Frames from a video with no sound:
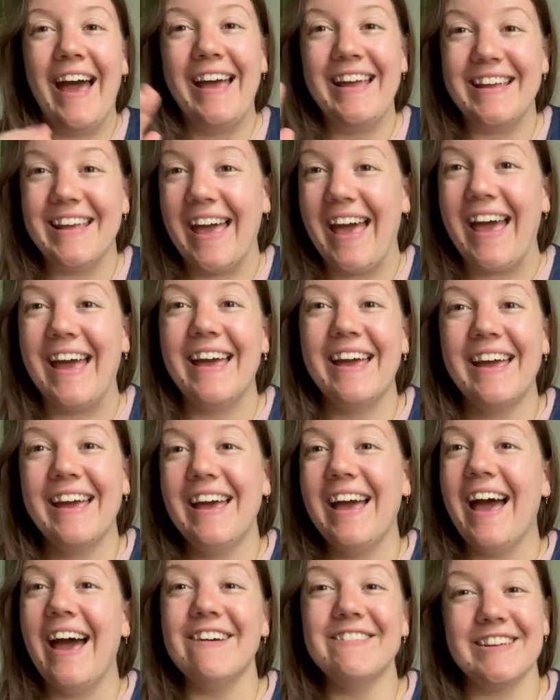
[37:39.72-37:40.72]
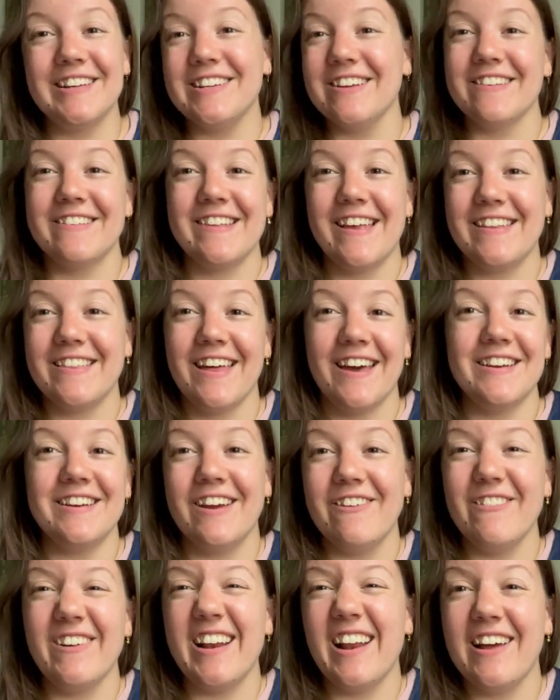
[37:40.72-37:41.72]
yeah, having just said that, I
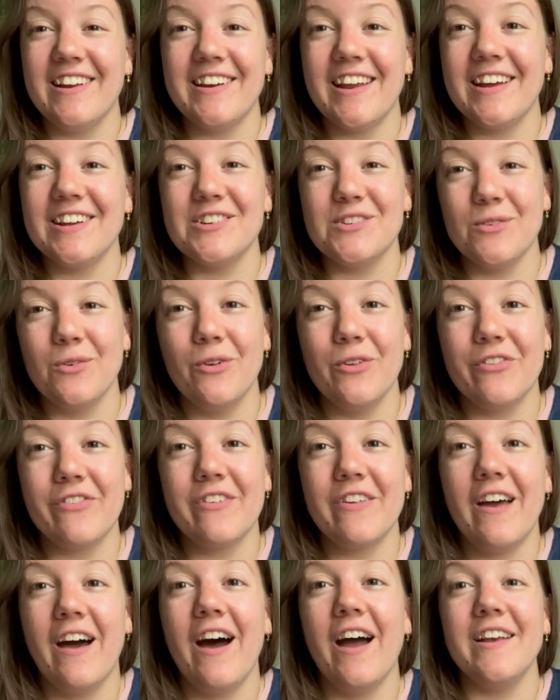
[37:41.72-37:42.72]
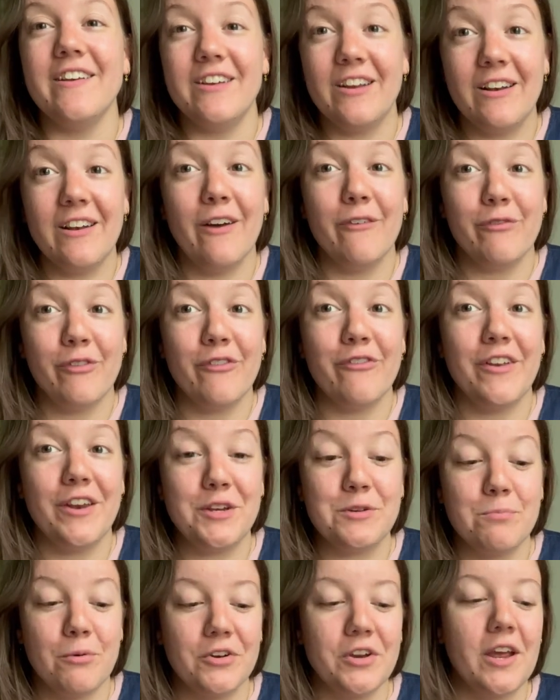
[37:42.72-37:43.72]
don't really like knitting shawls. I do love the
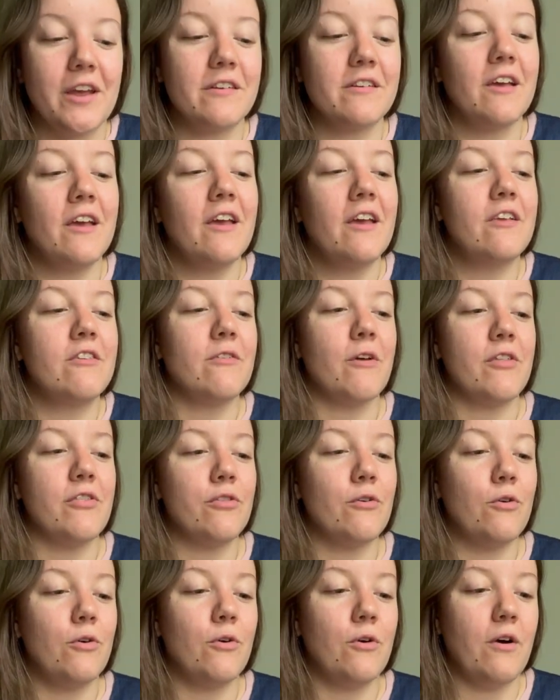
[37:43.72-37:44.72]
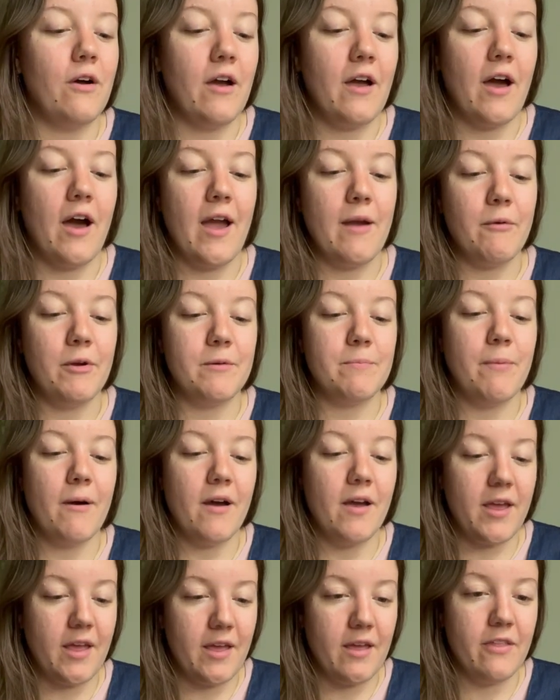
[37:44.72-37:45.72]
finished product, so I thought I would
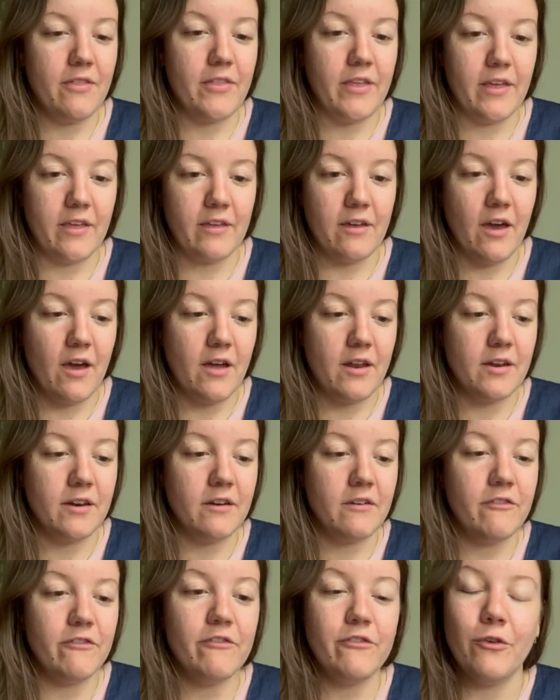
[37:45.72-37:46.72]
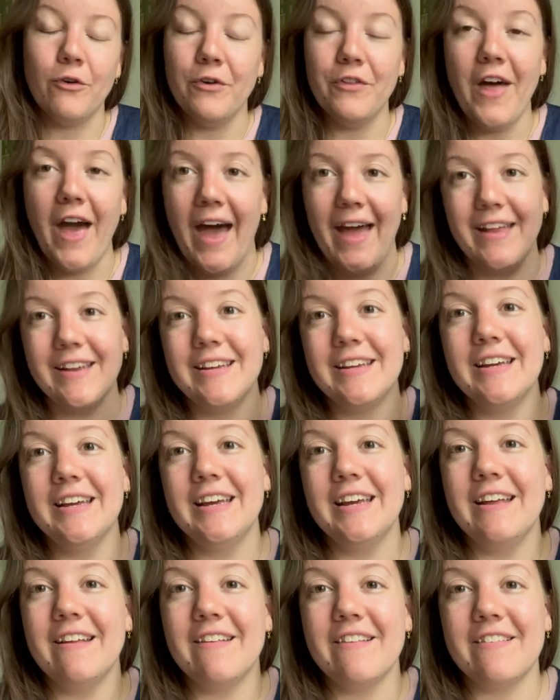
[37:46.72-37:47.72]
buy the yarn for that.
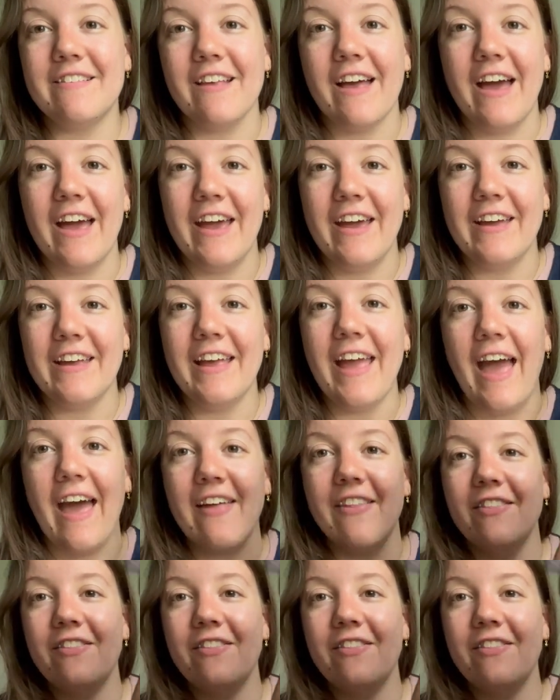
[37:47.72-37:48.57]
So yeah,